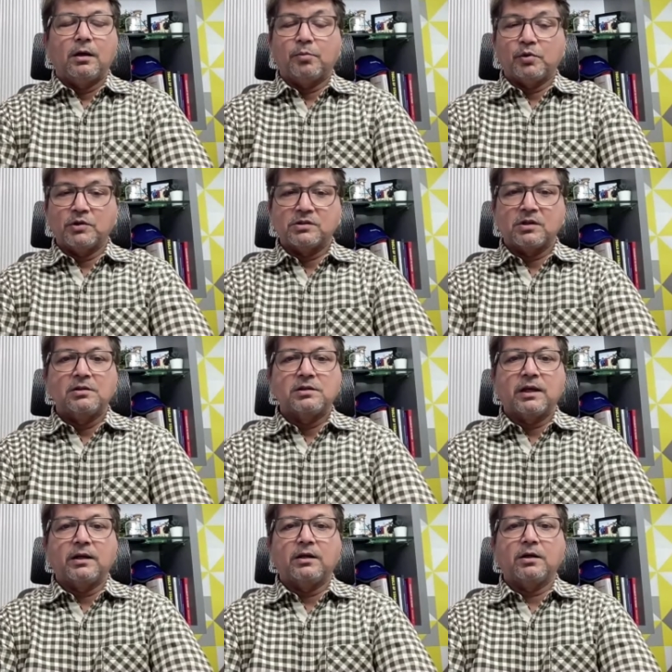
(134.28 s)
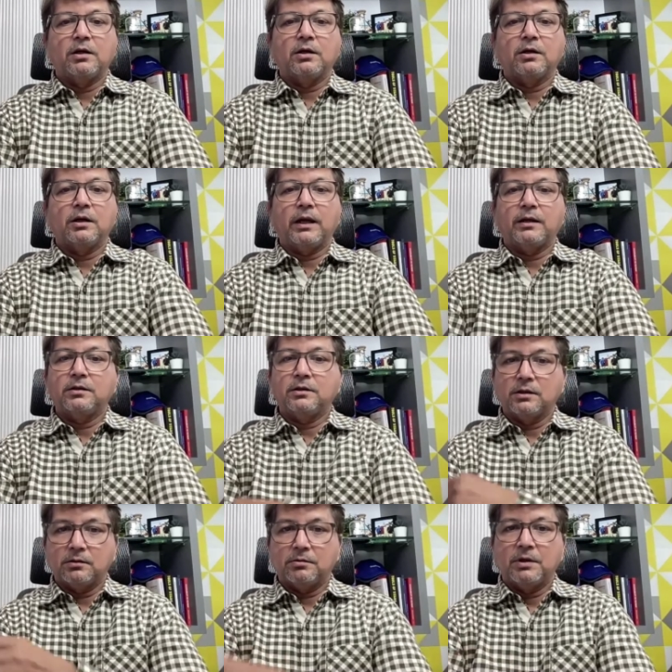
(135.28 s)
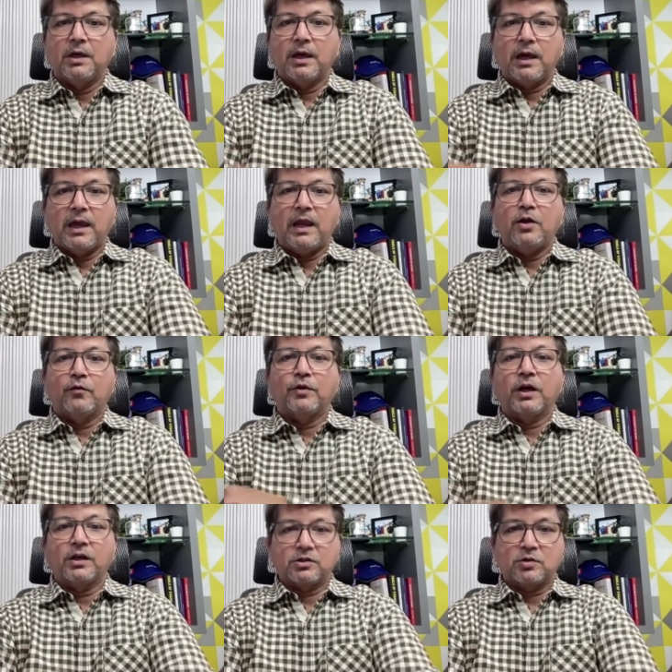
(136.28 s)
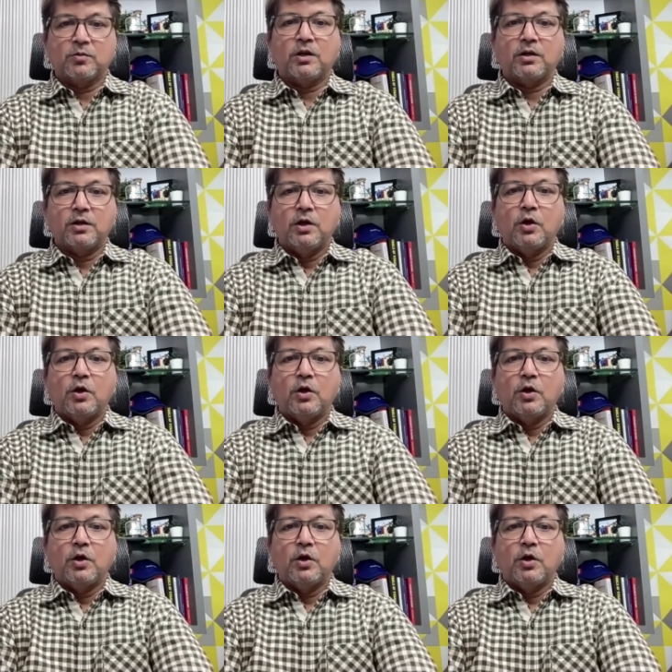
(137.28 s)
personals at the end of the customer,